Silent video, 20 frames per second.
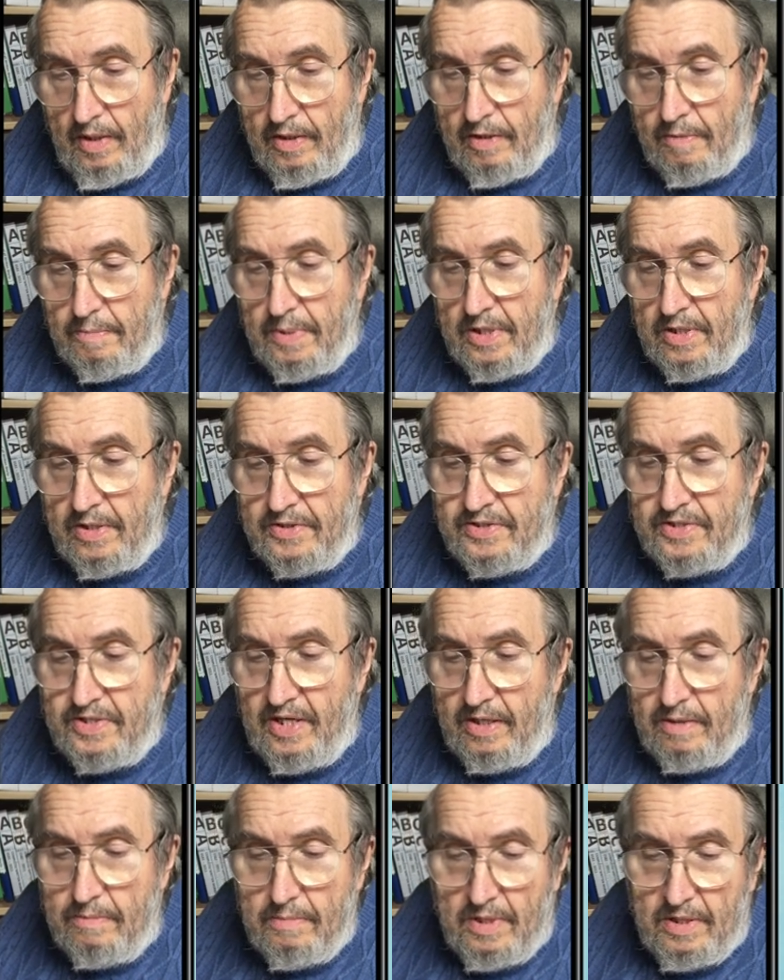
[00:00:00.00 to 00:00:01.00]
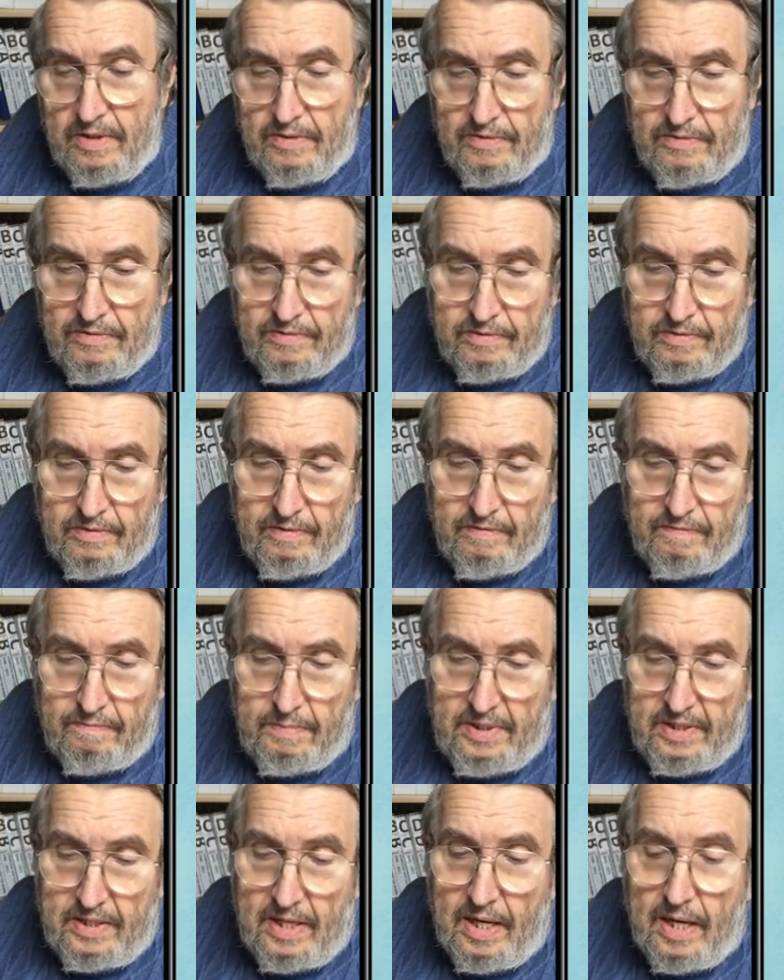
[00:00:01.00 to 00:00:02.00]
The past 10 months have
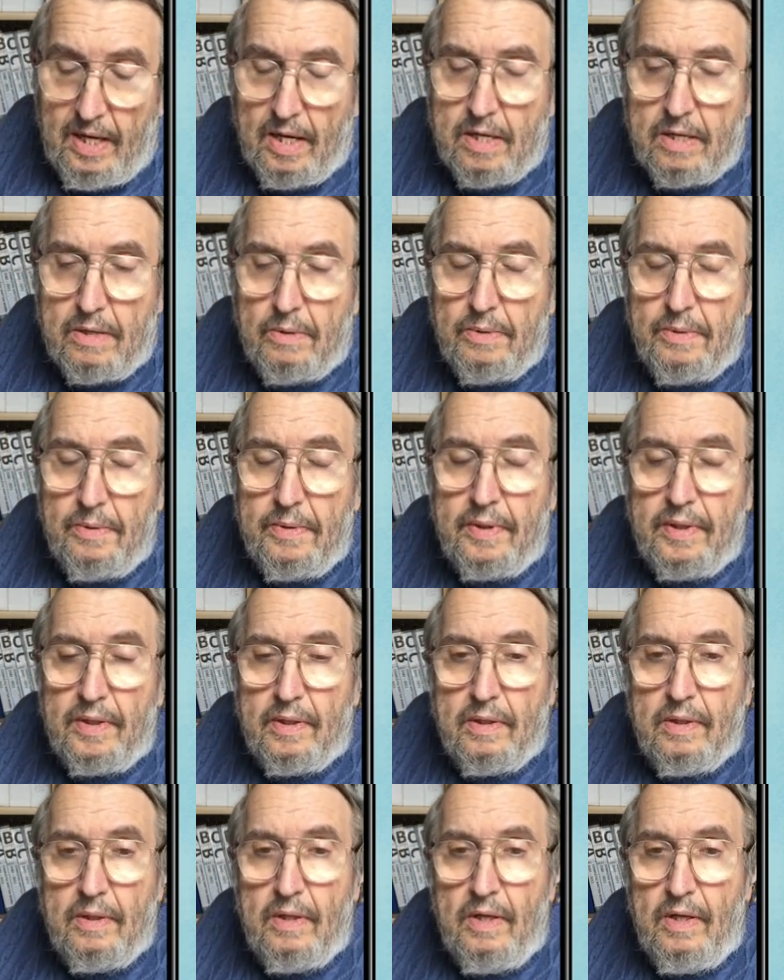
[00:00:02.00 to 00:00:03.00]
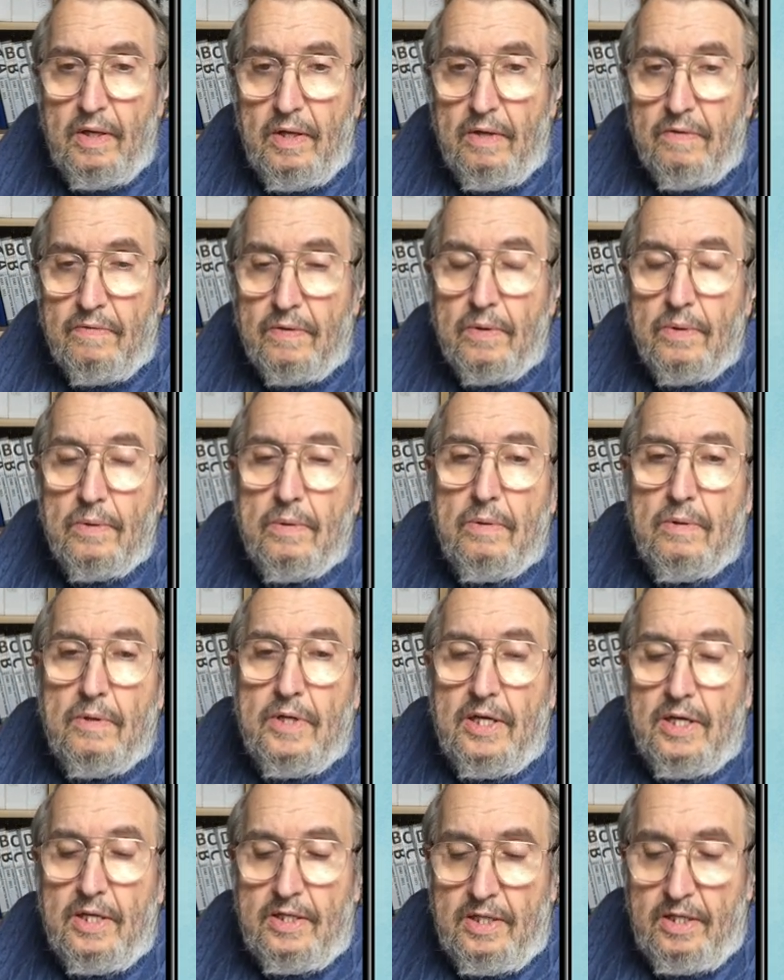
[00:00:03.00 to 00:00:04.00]
been harrowing for all
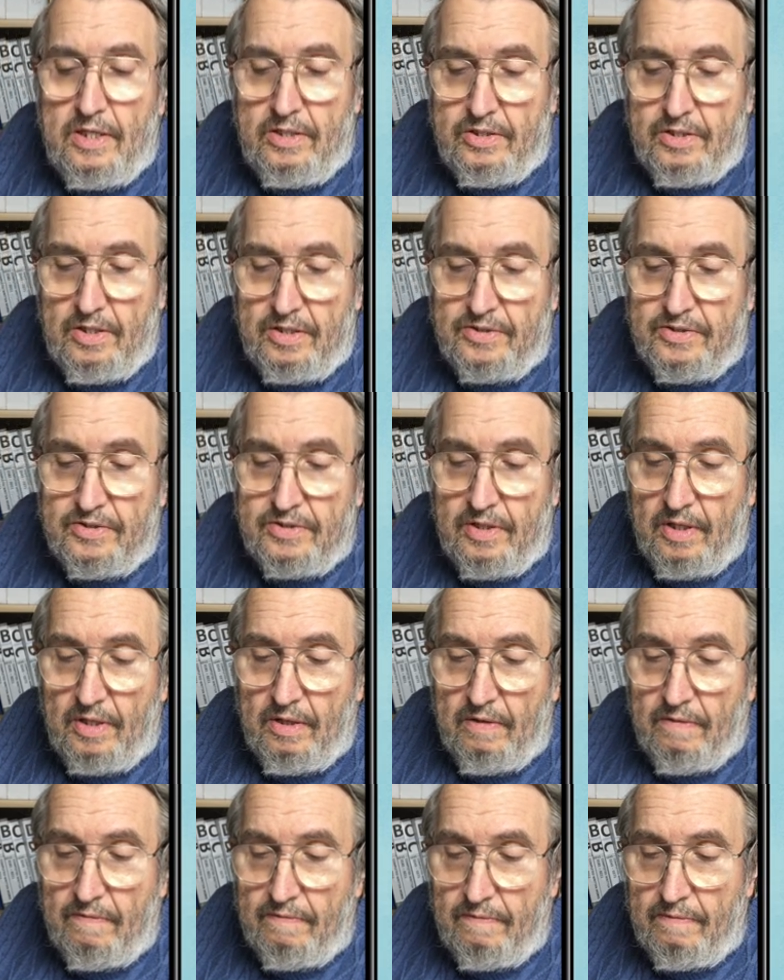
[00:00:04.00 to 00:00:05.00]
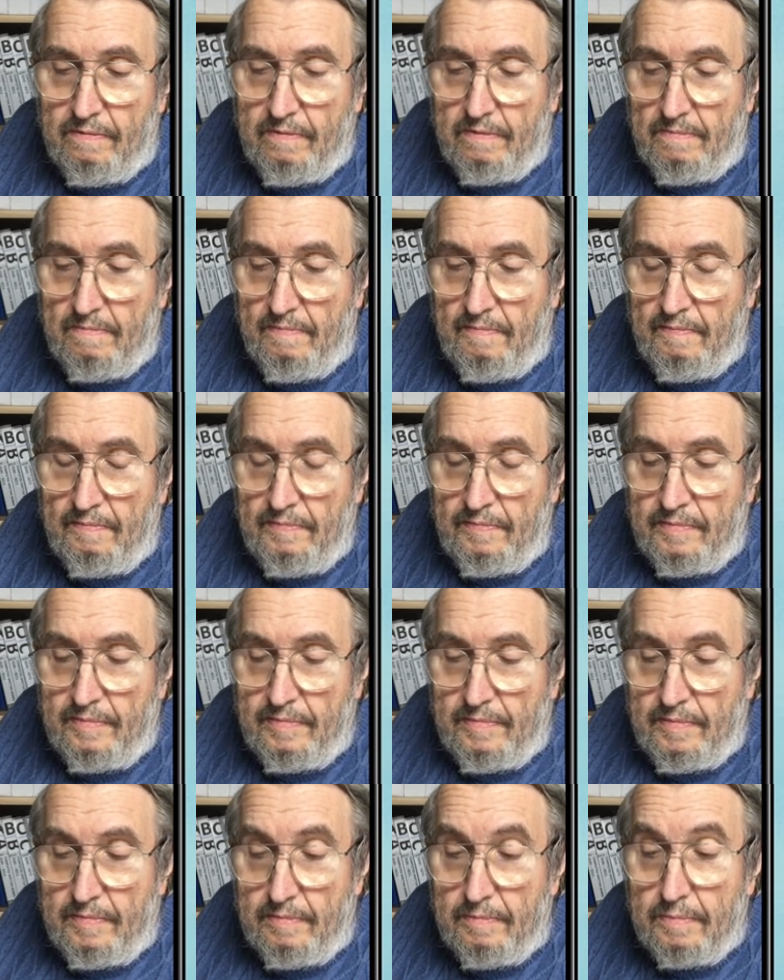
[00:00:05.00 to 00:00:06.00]
the NHS staff.
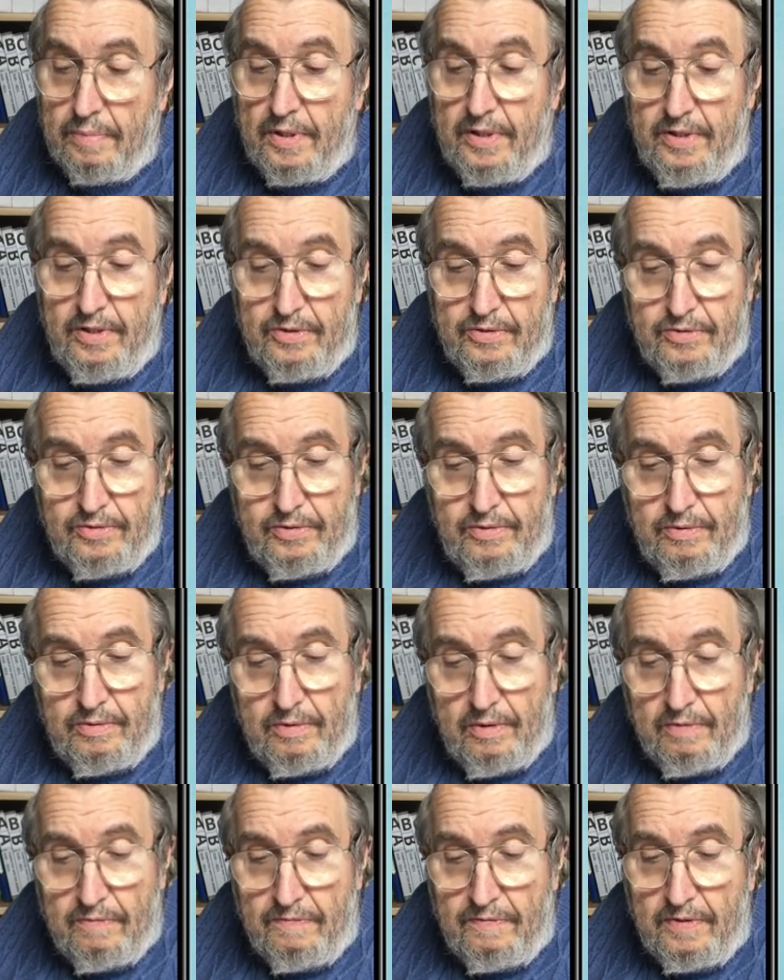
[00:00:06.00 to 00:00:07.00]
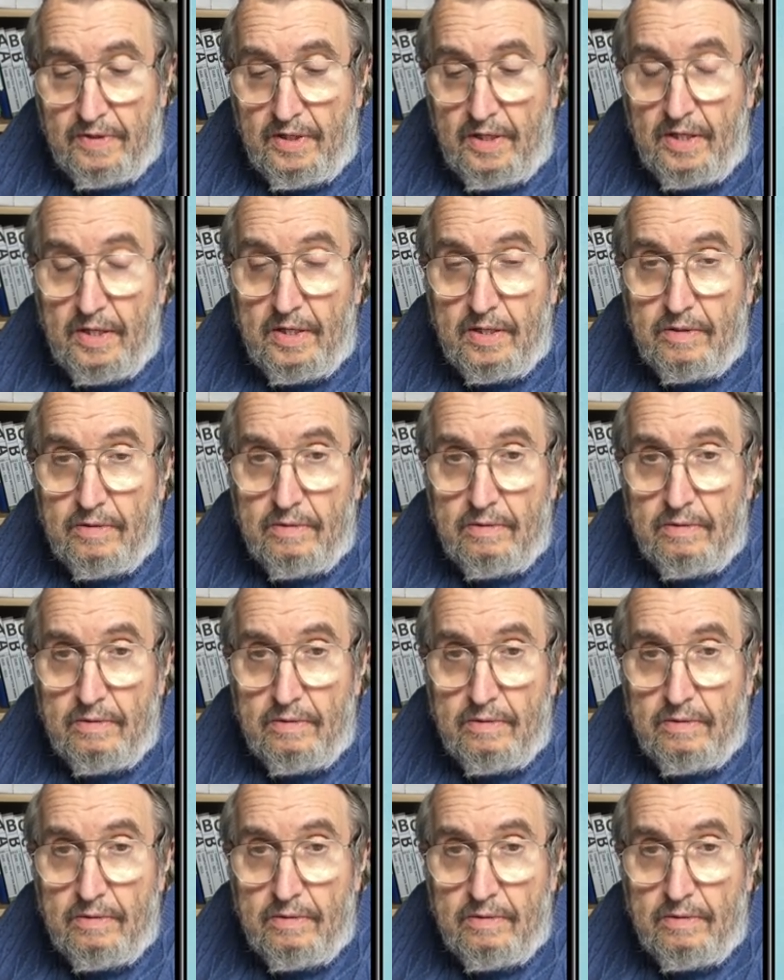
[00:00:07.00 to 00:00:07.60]
And please do not forget